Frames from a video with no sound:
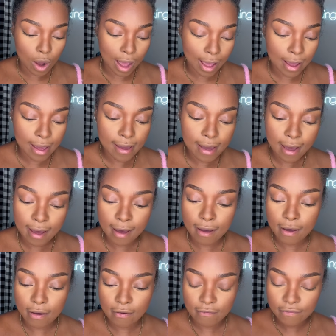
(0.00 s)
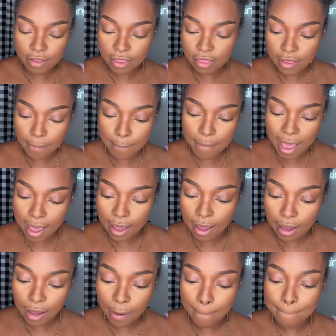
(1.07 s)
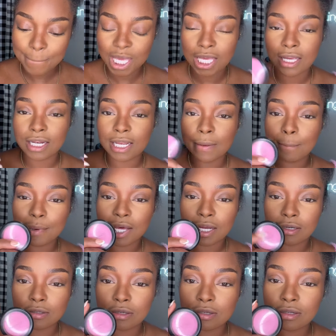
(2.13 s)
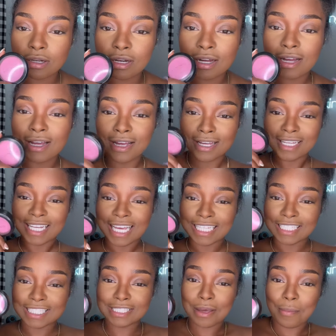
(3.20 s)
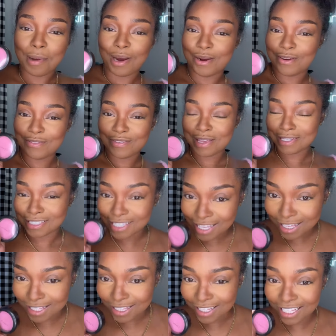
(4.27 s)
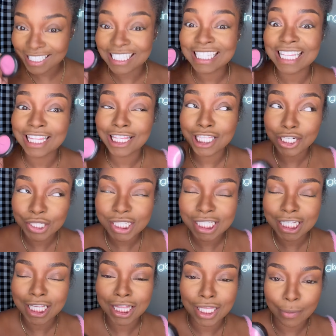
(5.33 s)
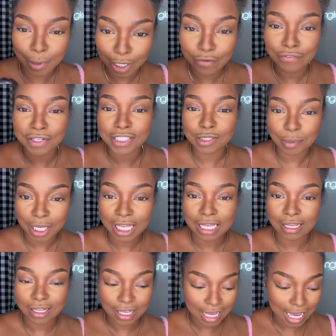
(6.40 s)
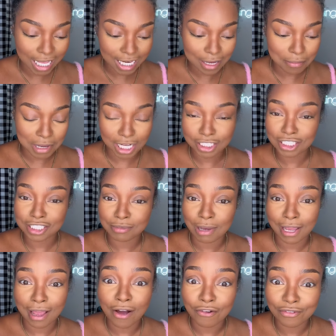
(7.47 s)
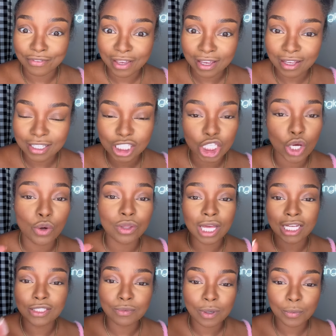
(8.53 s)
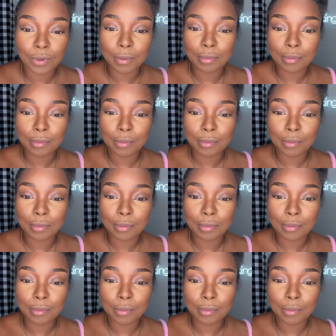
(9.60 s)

I have the MAC Peony Petal. It's literally the perfect pink and it matches my outfit. So that's what we're